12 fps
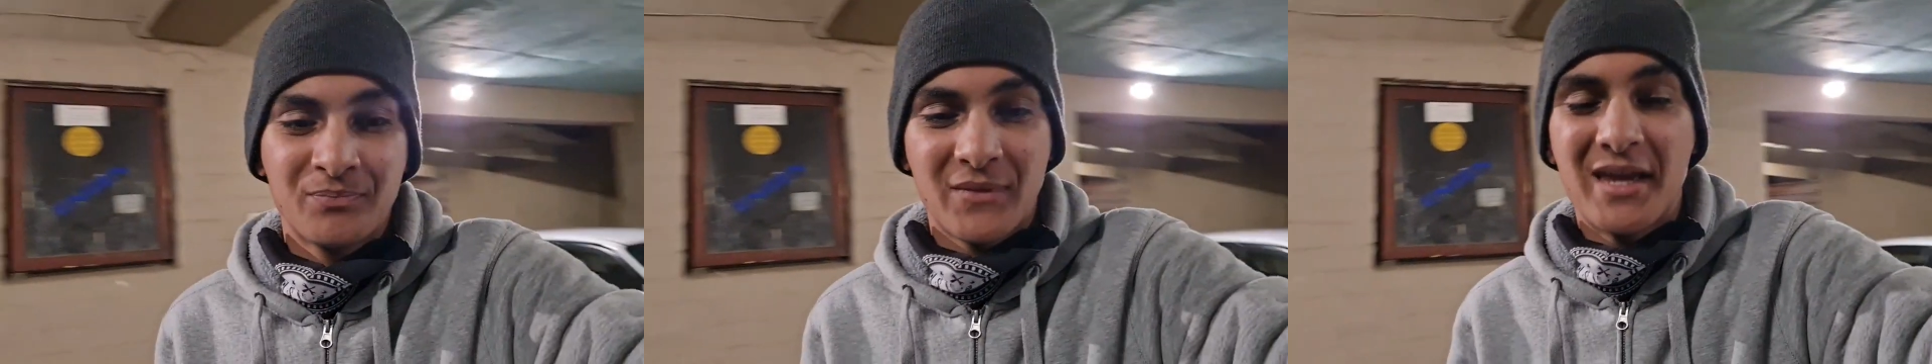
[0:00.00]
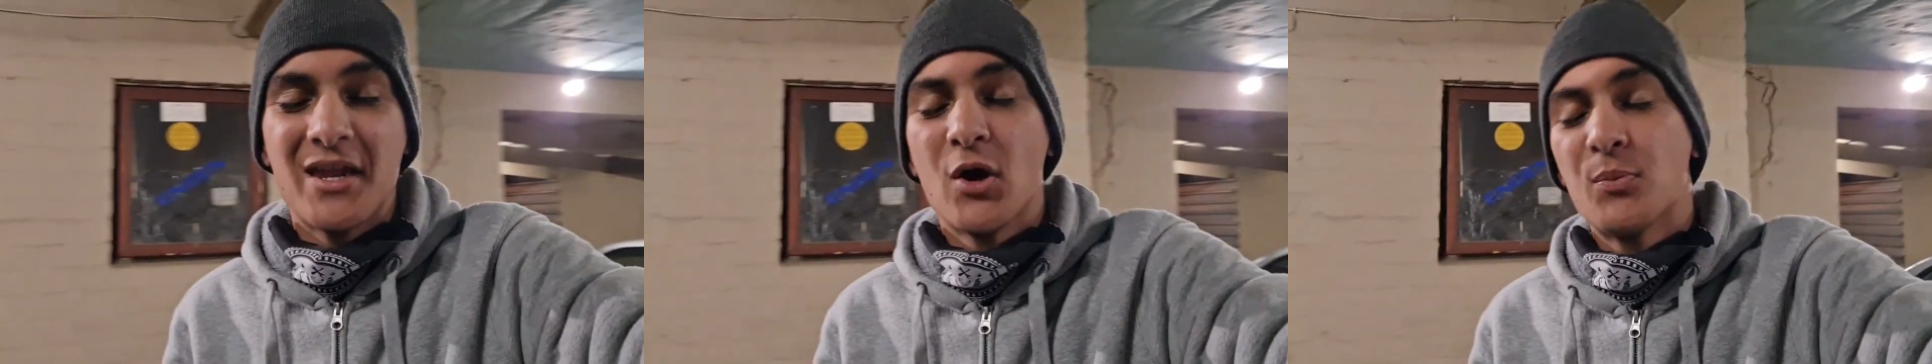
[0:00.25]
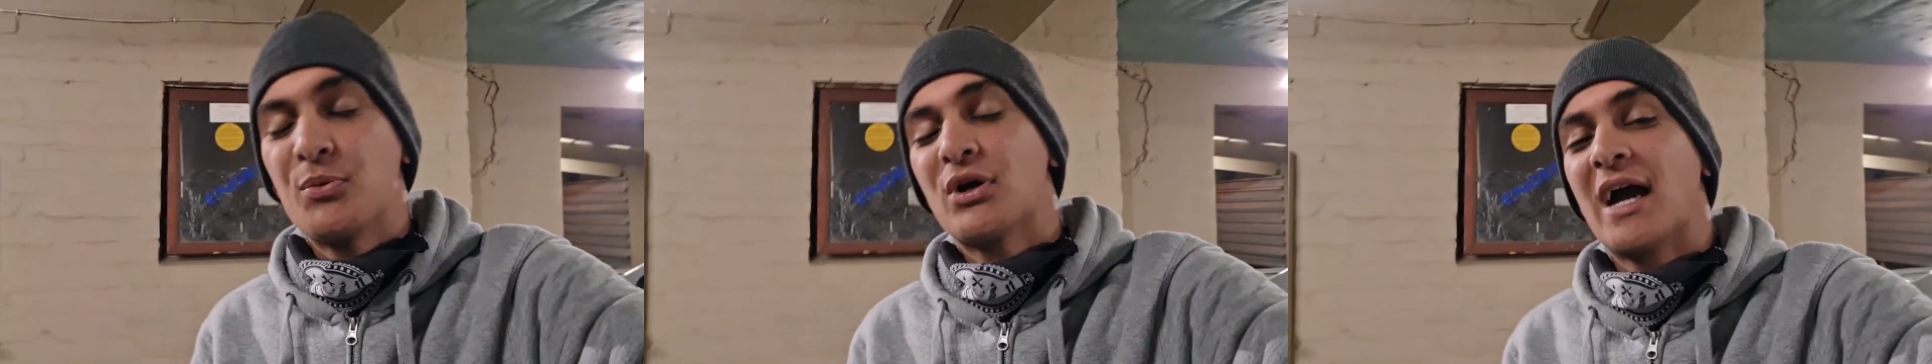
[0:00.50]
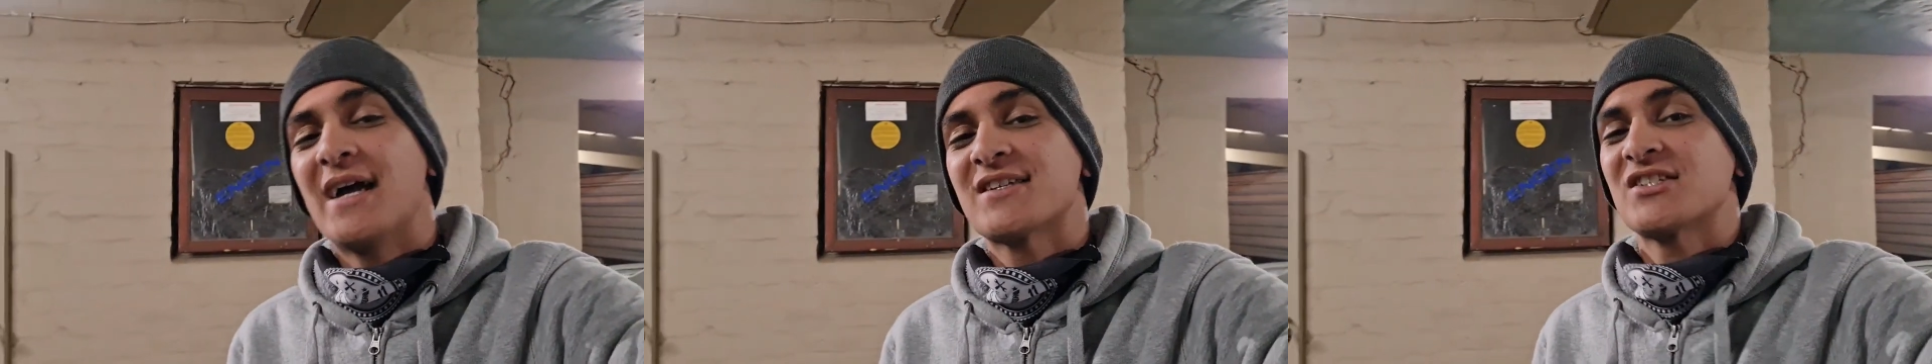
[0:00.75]
and I hope you
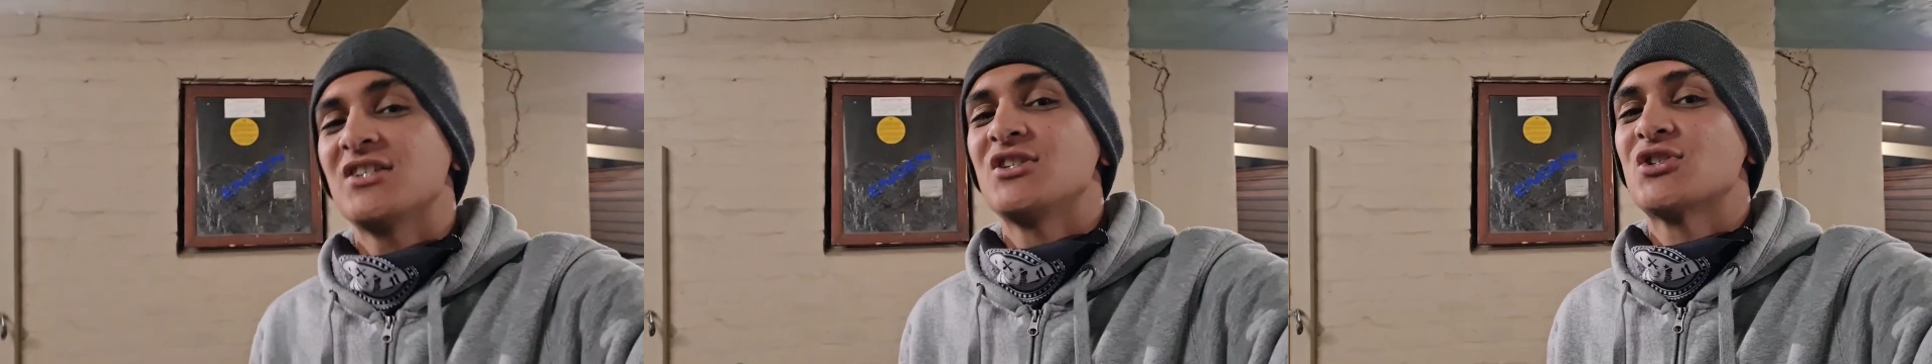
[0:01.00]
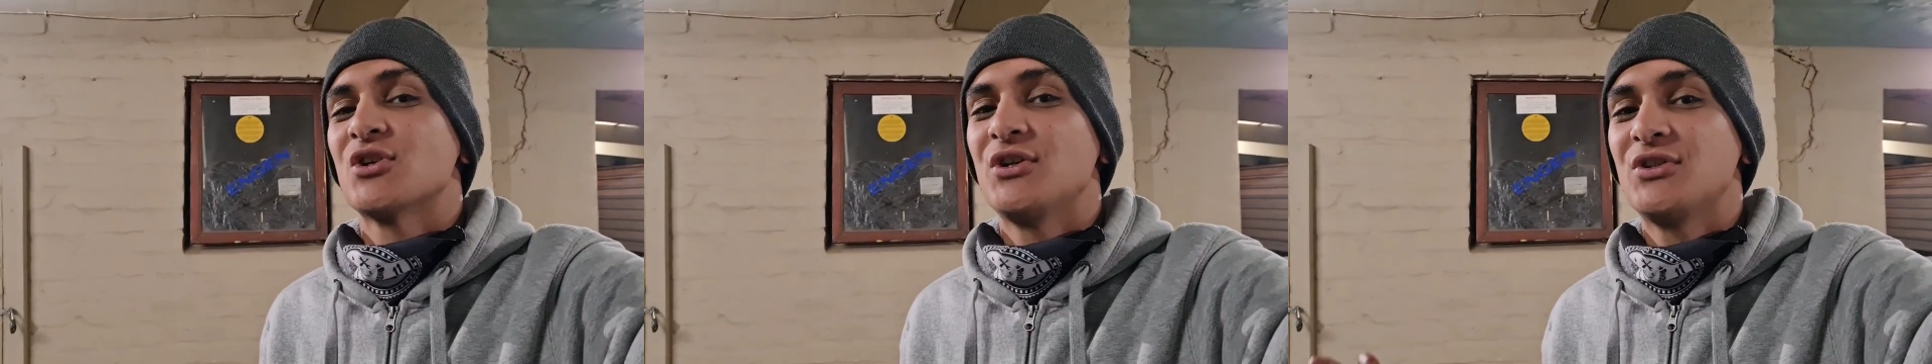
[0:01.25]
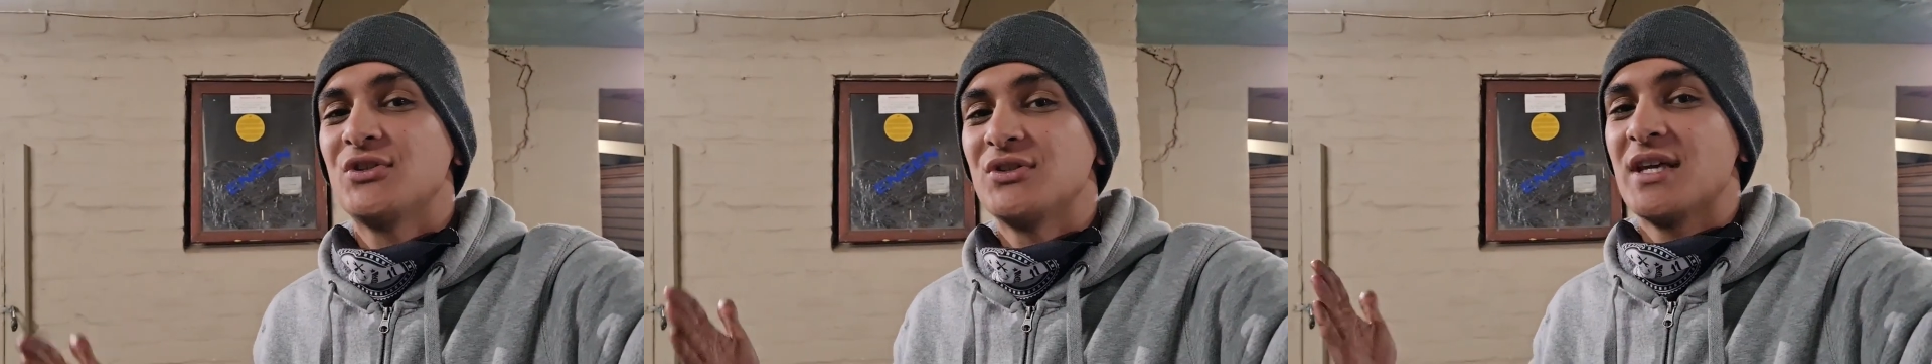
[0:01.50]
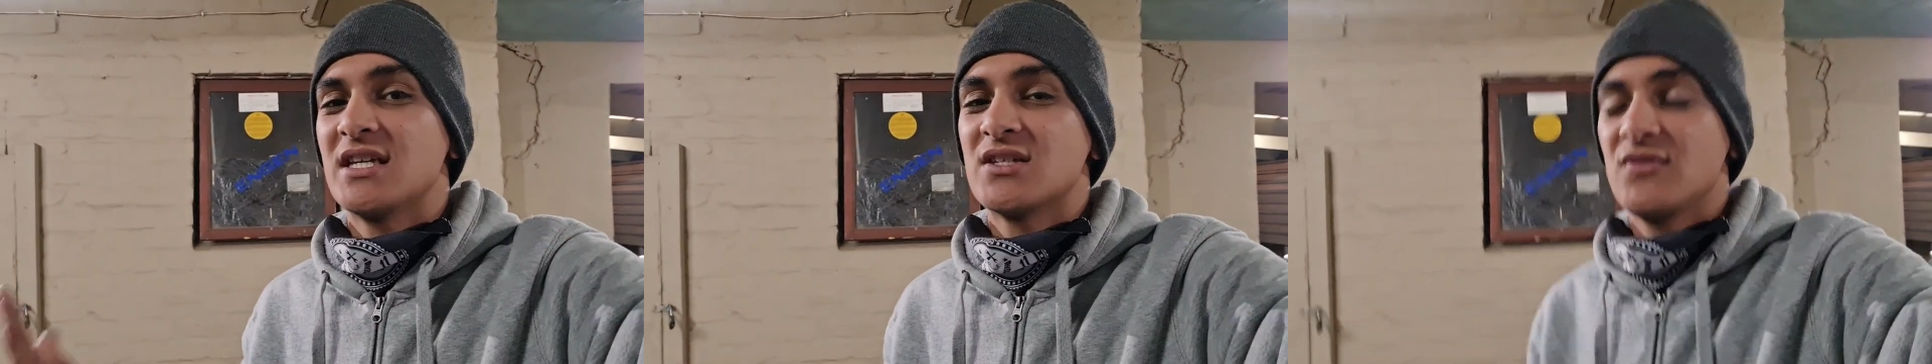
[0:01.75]
guys enjoyed
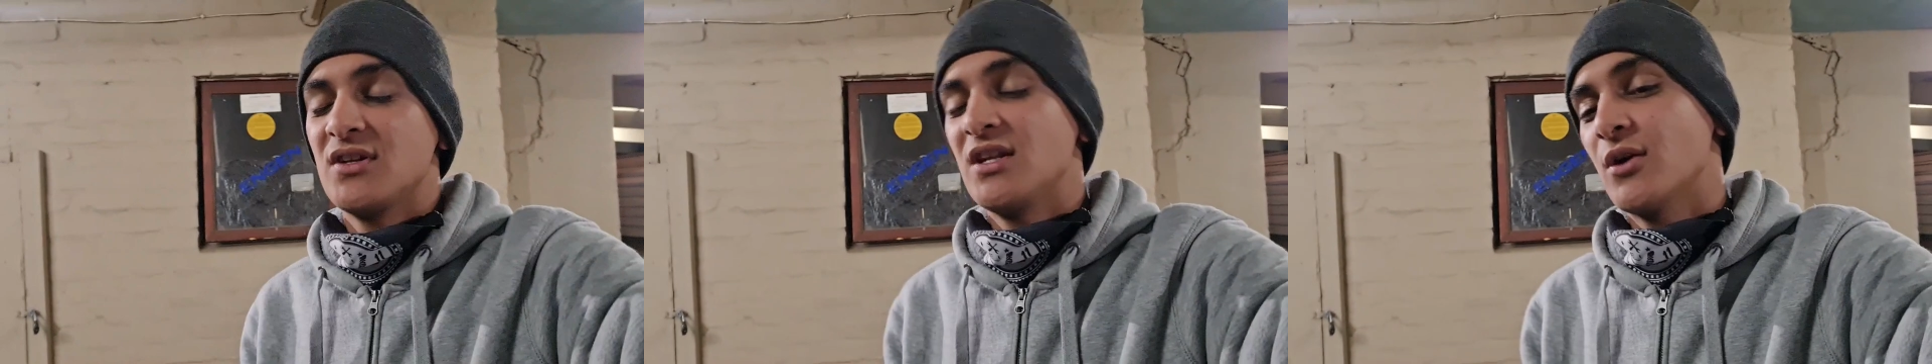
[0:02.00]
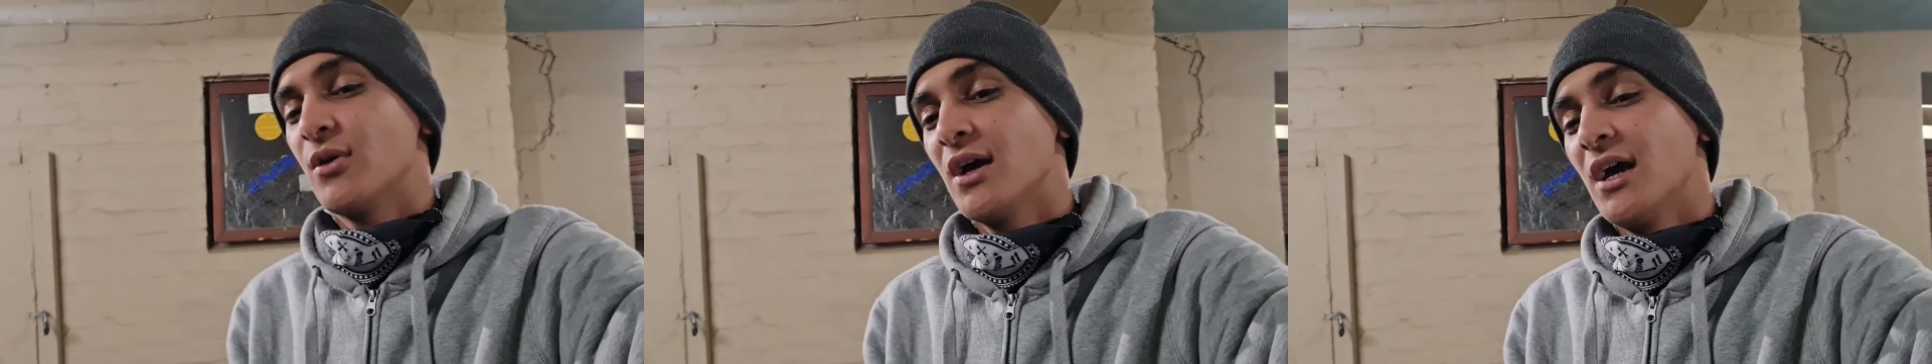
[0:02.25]
today's video.